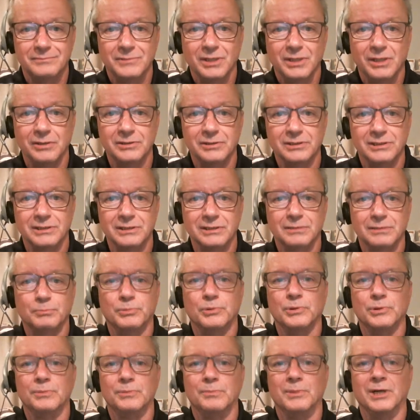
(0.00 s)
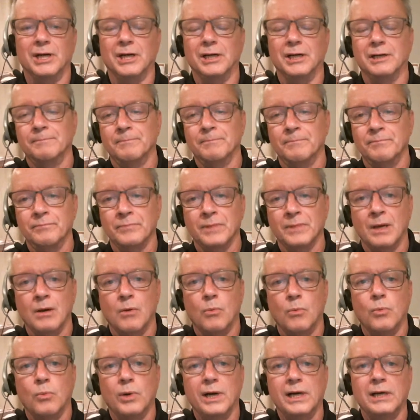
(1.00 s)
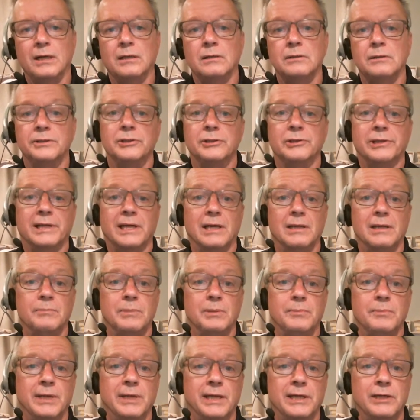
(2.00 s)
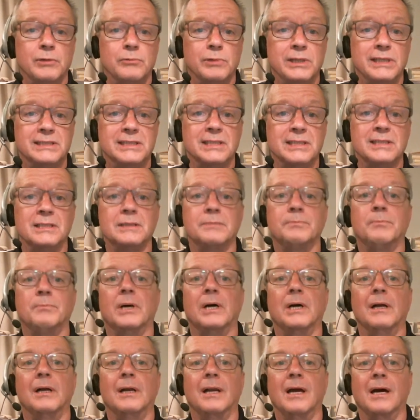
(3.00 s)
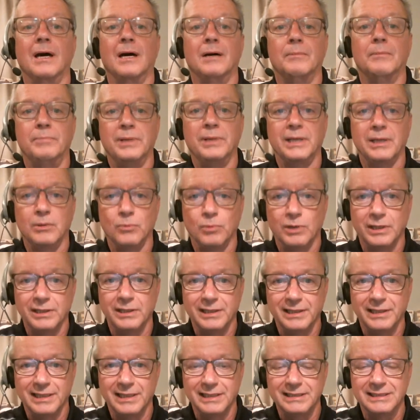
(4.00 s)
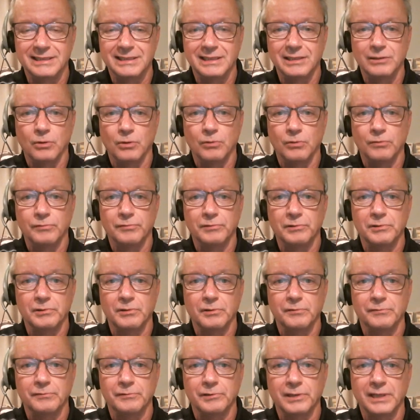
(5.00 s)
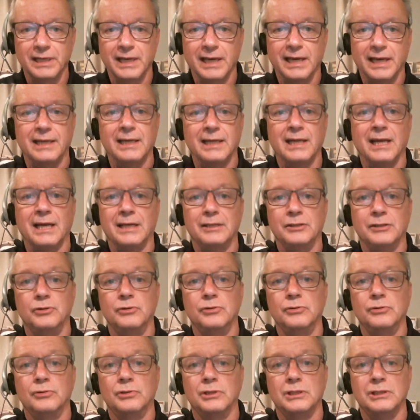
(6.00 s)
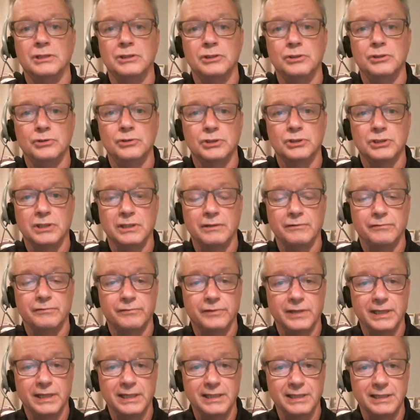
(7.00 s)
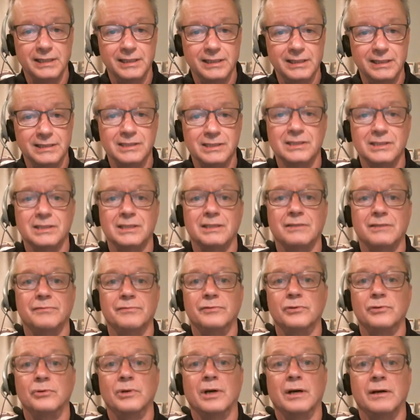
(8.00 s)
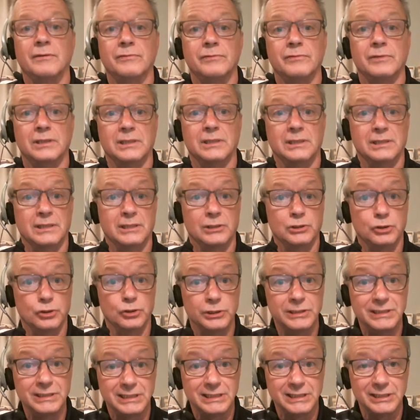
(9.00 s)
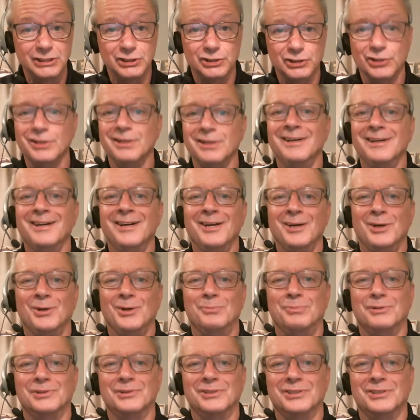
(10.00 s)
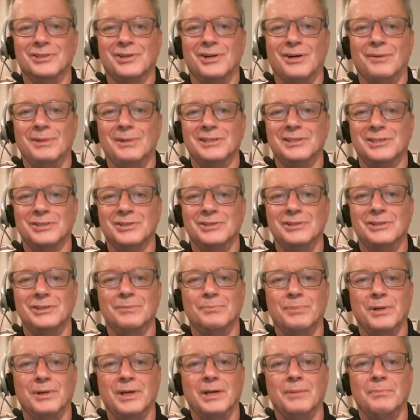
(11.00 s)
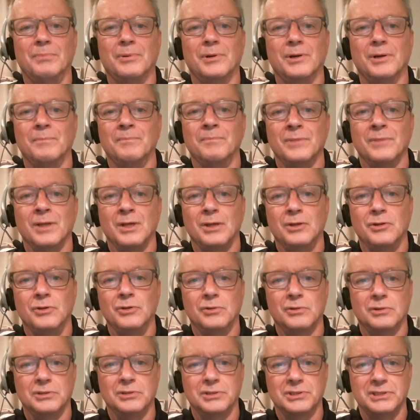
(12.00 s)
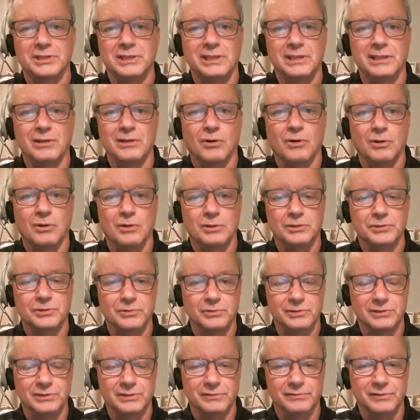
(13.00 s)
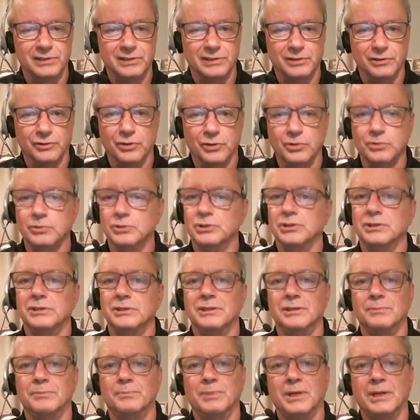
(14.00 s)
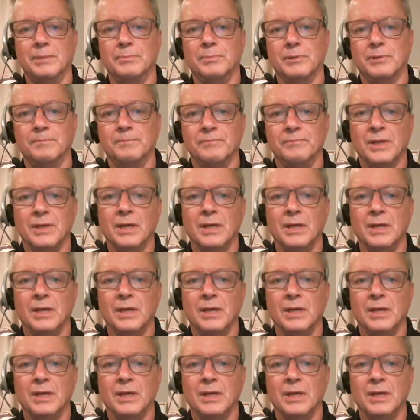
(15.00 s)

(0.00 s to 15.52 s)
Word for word: here's this poor mark. Well, there can be many reasons, but a big one that I see over and over again, and you can usually find this if you have a good teacher who puts comments on your paper, you'll see all sorts of little notes on your paper.